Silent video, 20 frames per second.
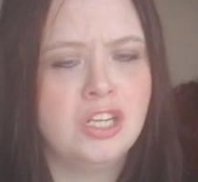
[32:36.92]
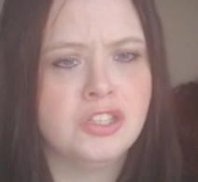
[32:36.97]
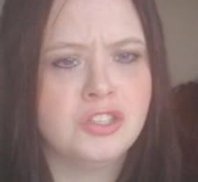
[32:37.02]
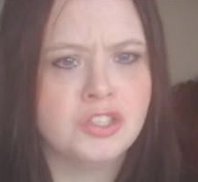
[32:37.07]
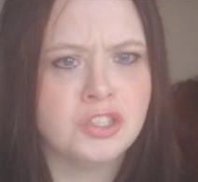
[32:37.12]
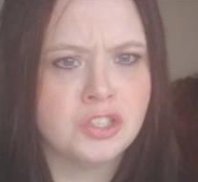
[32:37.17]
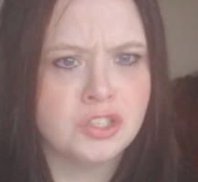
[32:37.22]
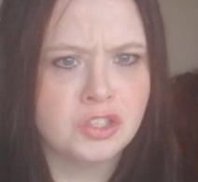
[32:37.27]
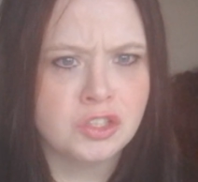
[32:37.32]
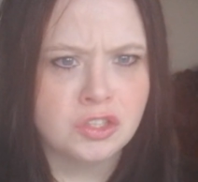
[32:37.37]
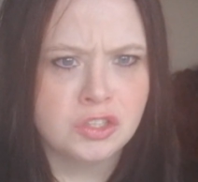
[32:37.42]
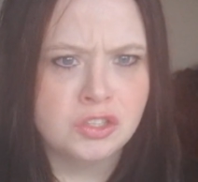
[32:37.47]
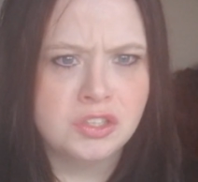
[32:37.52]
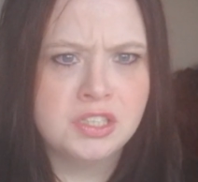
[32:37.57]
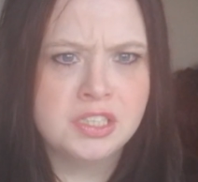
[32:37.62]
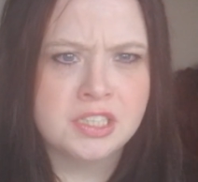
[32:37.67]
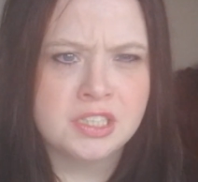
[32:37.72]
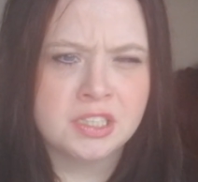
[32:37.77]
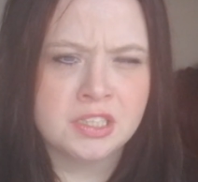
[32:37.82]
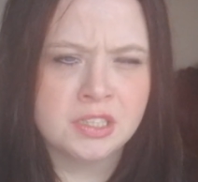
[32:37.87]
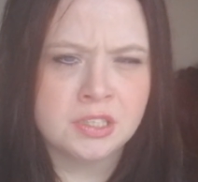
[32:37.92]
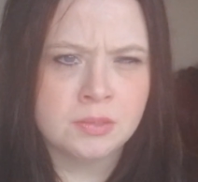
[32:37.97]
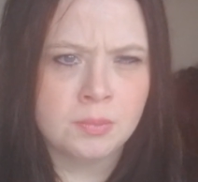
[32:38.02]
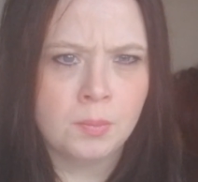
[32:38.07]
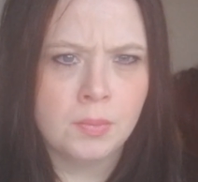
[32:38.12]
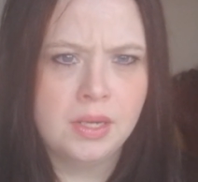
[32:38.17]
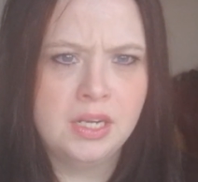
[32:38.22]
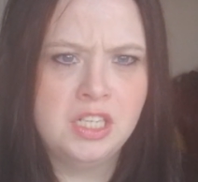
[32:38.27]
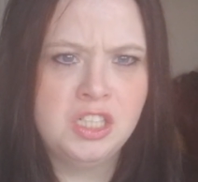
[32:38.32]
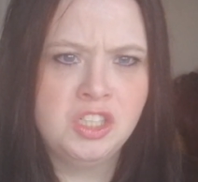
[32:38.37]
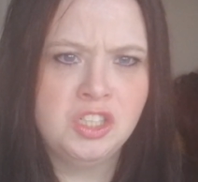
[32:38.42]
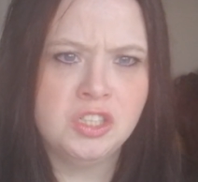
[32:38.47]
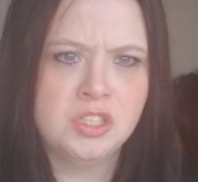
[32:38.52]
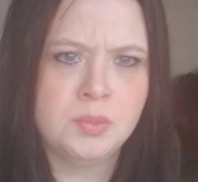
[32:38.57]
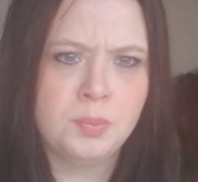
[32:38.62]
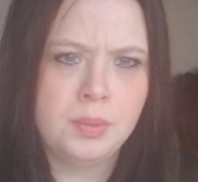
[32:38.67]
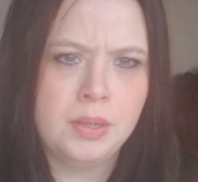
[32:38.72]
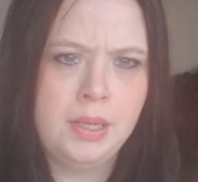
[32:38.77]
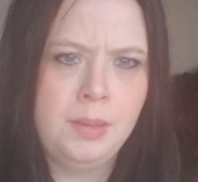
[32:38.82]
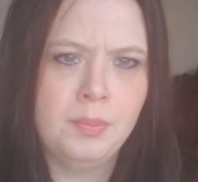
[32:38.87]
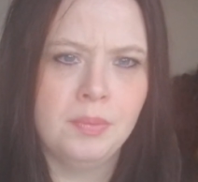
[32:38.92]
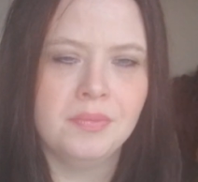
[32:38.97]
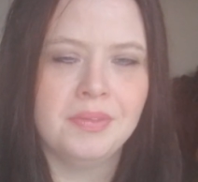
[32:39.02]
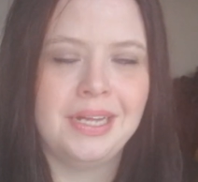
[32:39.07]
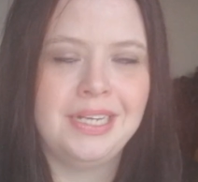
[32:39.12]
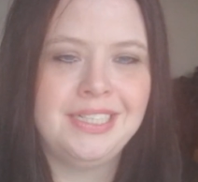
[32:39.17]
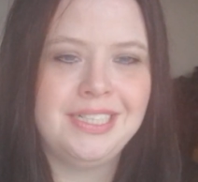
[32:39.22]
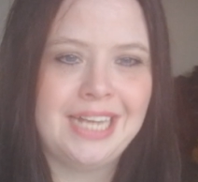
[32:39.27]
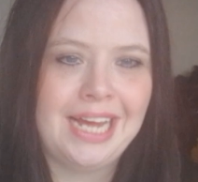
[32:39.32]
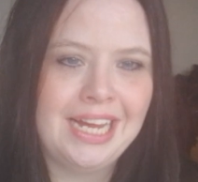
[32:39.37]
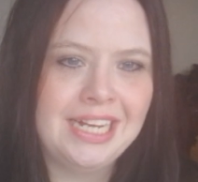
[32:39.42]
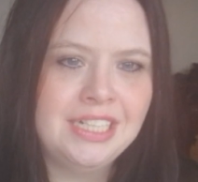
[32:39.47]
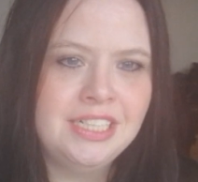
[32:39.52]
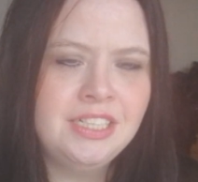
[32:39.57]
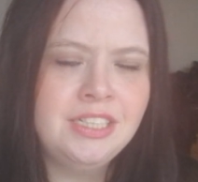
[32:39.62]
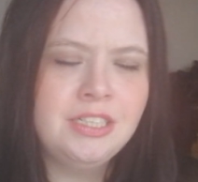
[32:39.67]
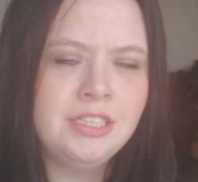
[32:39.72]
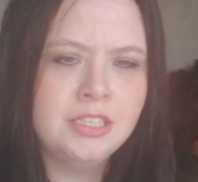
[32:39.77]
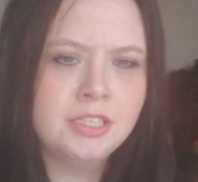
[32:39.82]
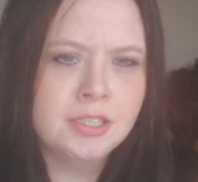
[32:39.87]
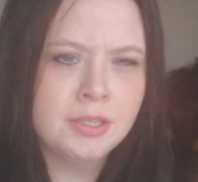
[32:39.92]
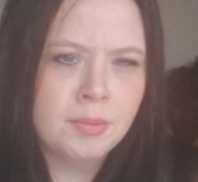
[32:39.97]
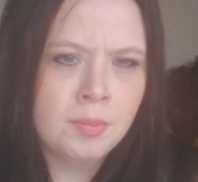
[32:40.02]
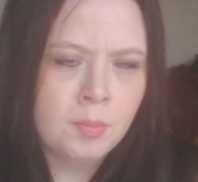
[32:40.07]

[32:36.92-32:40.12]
suspicious people, they tend